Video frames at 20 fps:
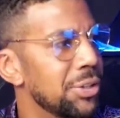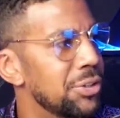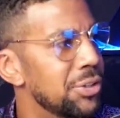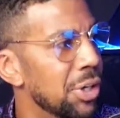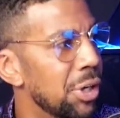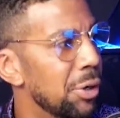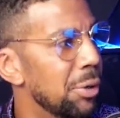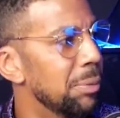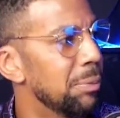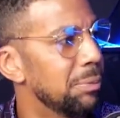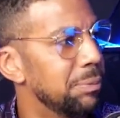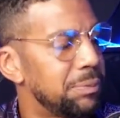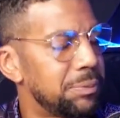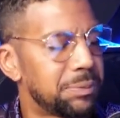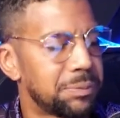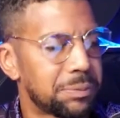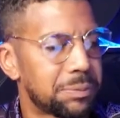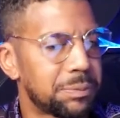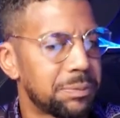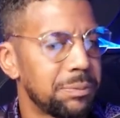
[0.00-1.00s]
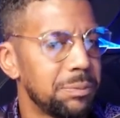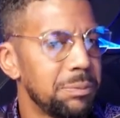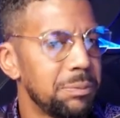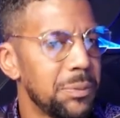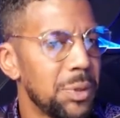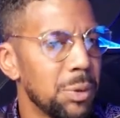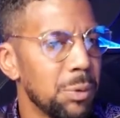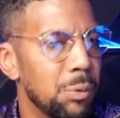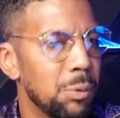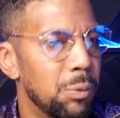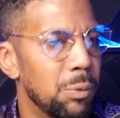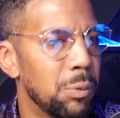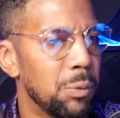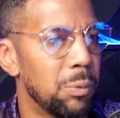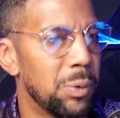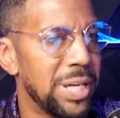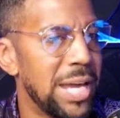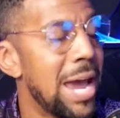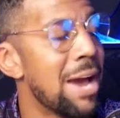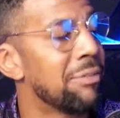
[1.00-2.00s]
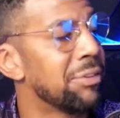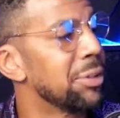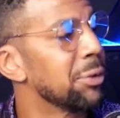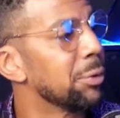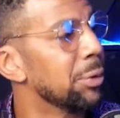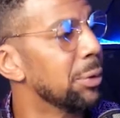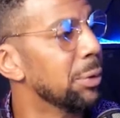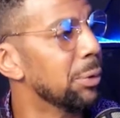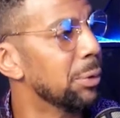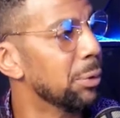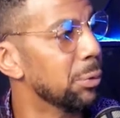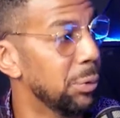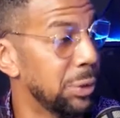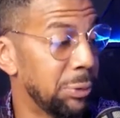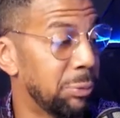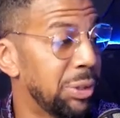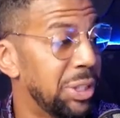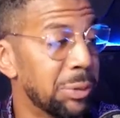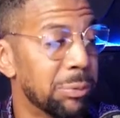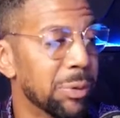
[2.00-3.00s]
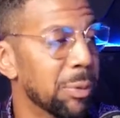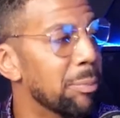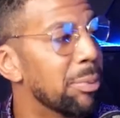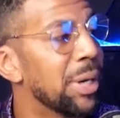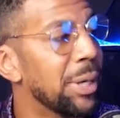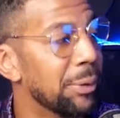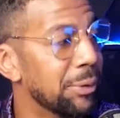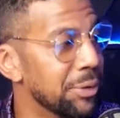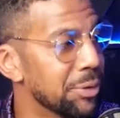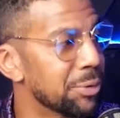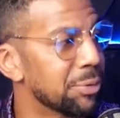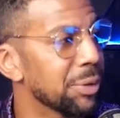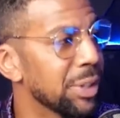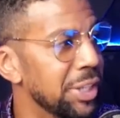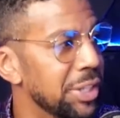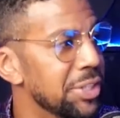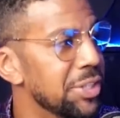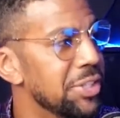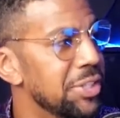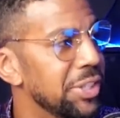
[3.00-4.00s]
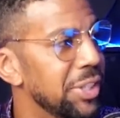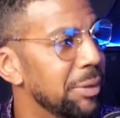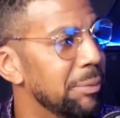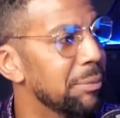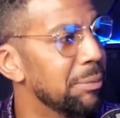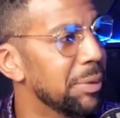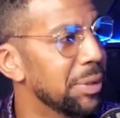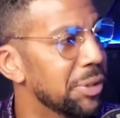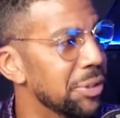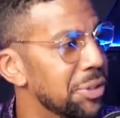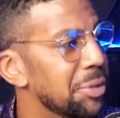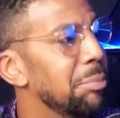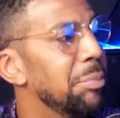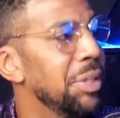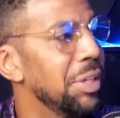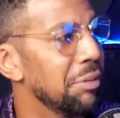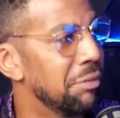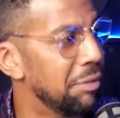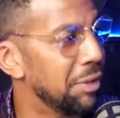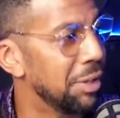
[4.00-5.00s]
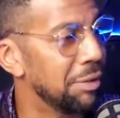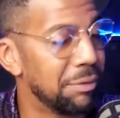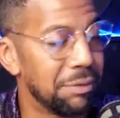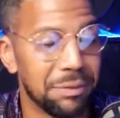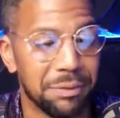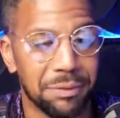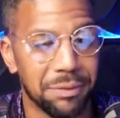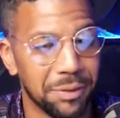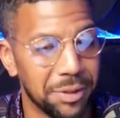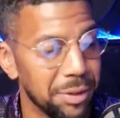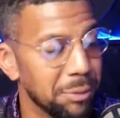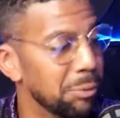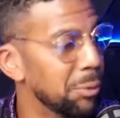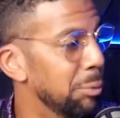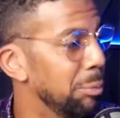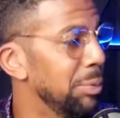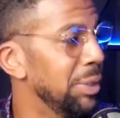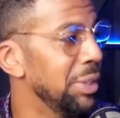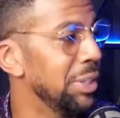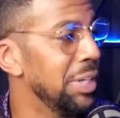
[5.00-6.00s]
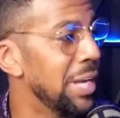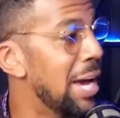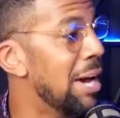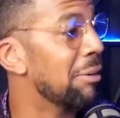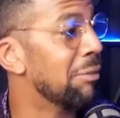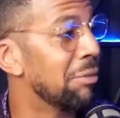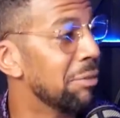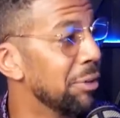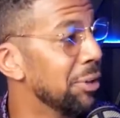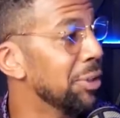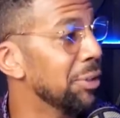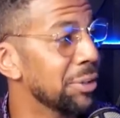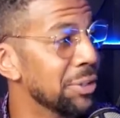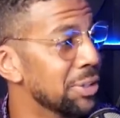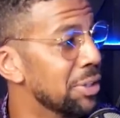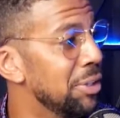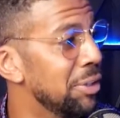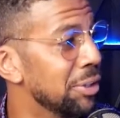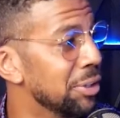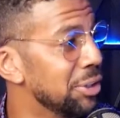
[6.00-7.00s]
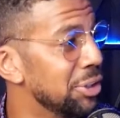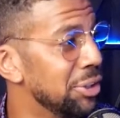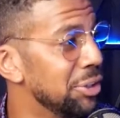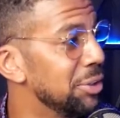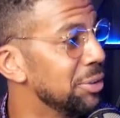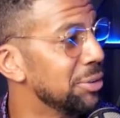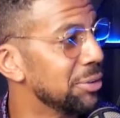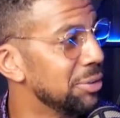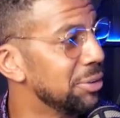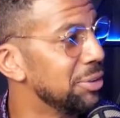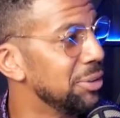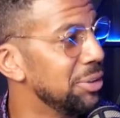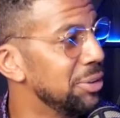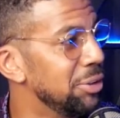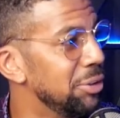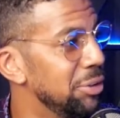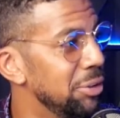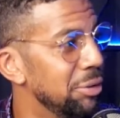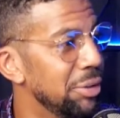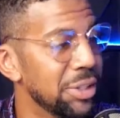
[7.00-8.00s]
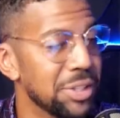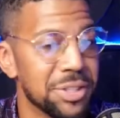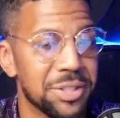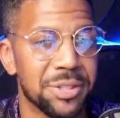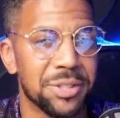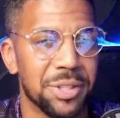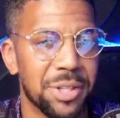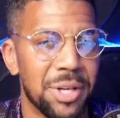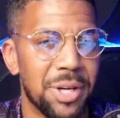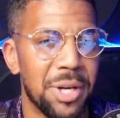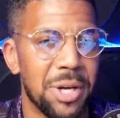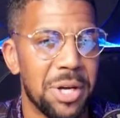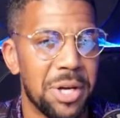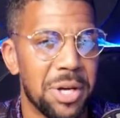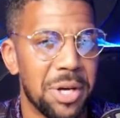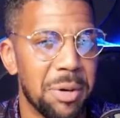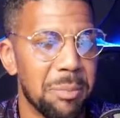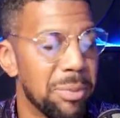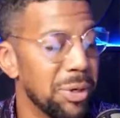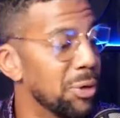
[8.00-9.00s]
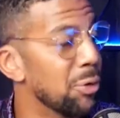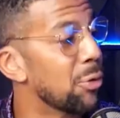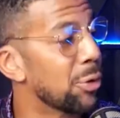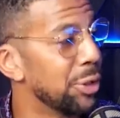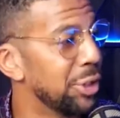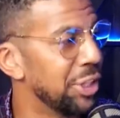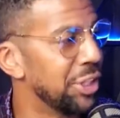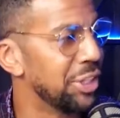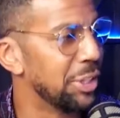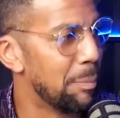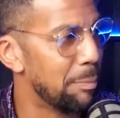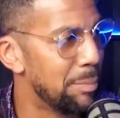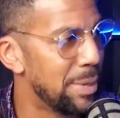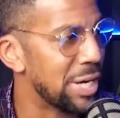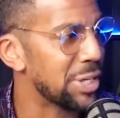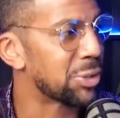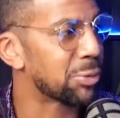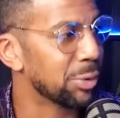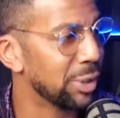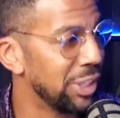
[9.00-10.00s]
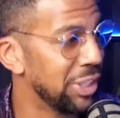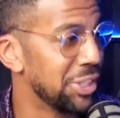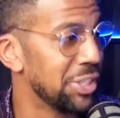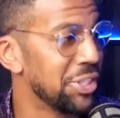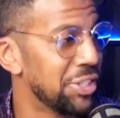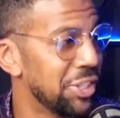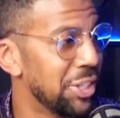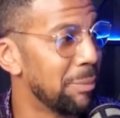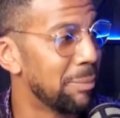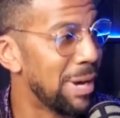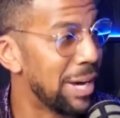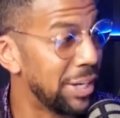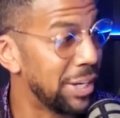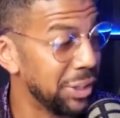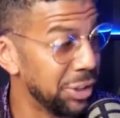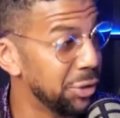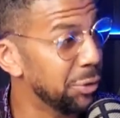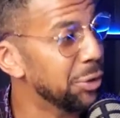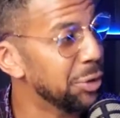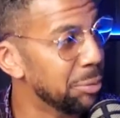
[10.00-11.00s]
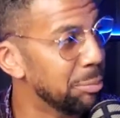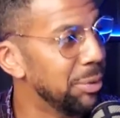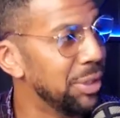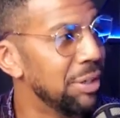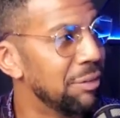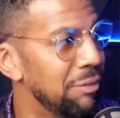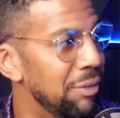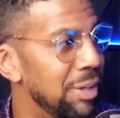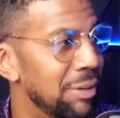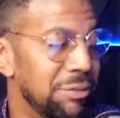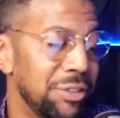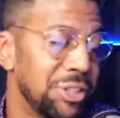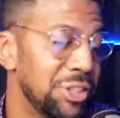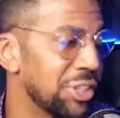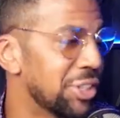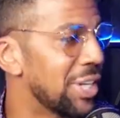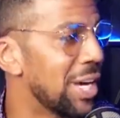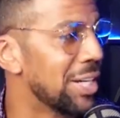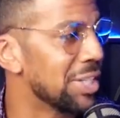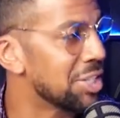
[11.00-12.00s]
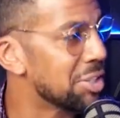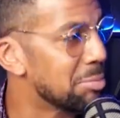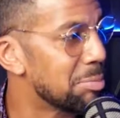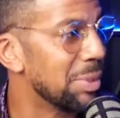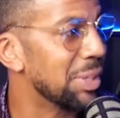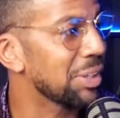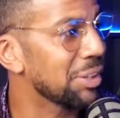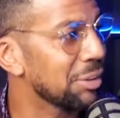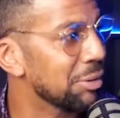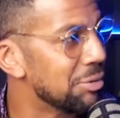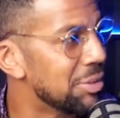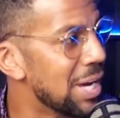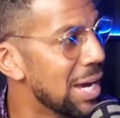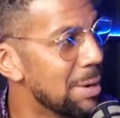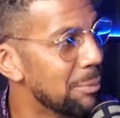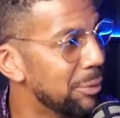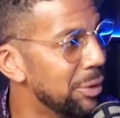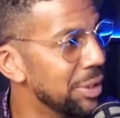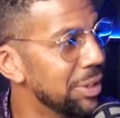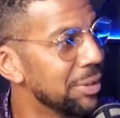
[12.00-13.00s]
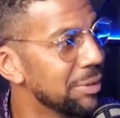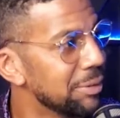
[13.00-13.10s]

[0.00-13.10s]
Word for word: so we have to we, we can repair this relationship because your BFF it will be down for you as long as you mm-hmm. you do mm-hmm. this. But in order to get the best relationship out of you and your BFF, you just got to spend a little time with it.